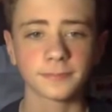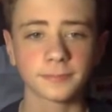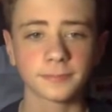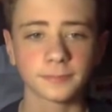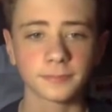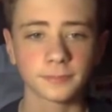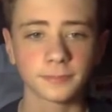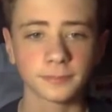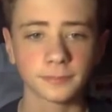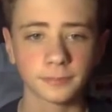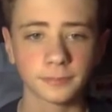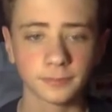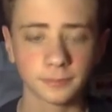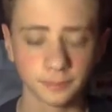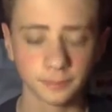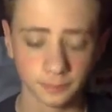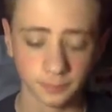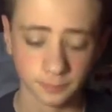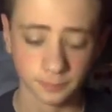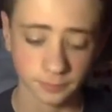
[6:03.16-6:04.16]

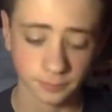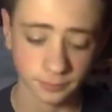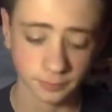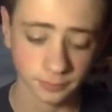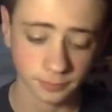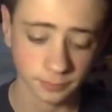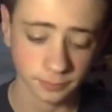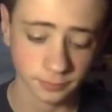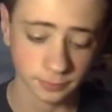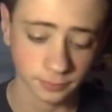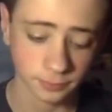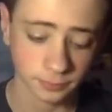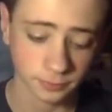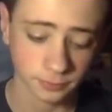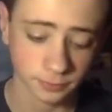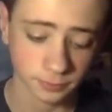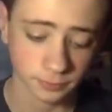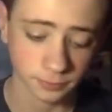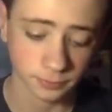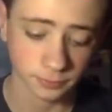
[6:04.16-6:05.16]

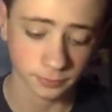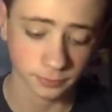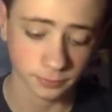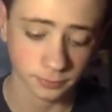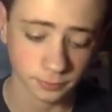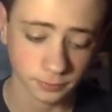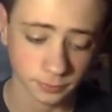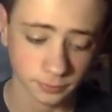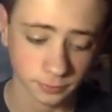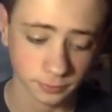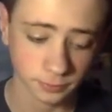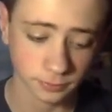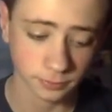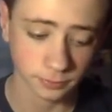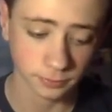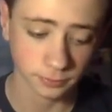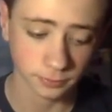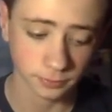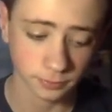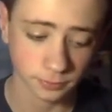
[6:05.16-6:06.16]

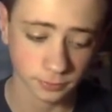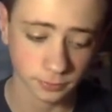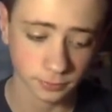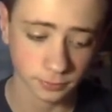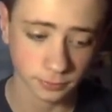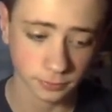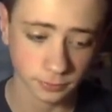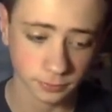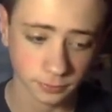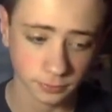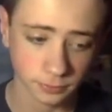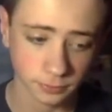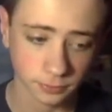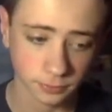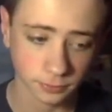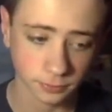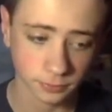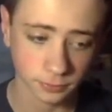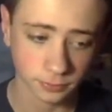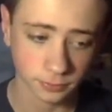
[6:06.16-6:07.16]

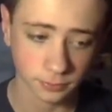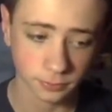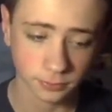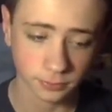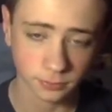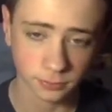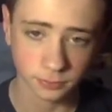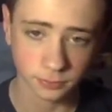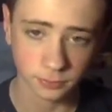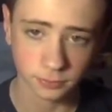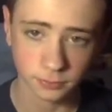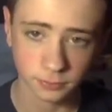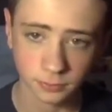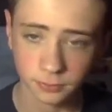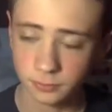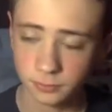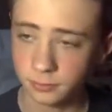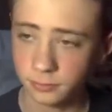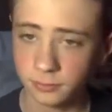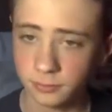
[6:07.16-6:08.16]

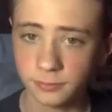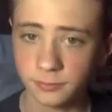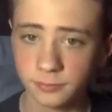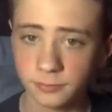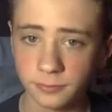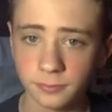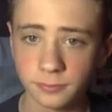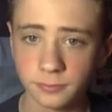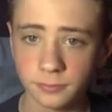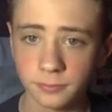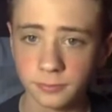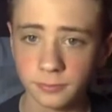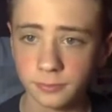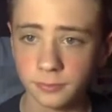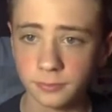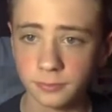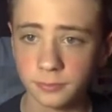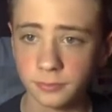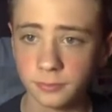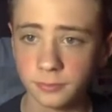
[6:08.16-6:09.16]

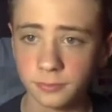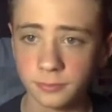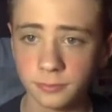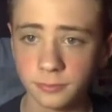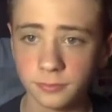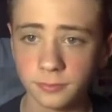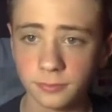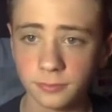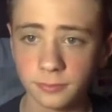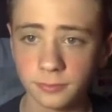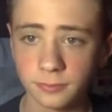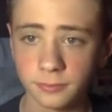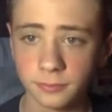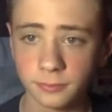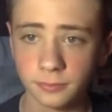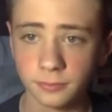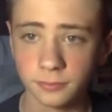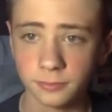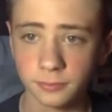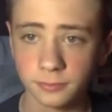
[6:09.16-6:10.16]

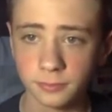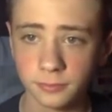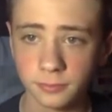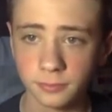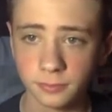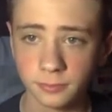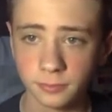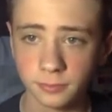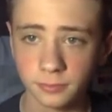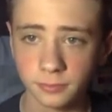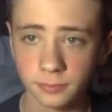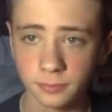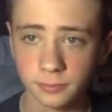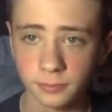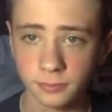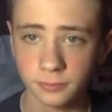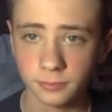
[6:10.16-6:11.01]
(silent)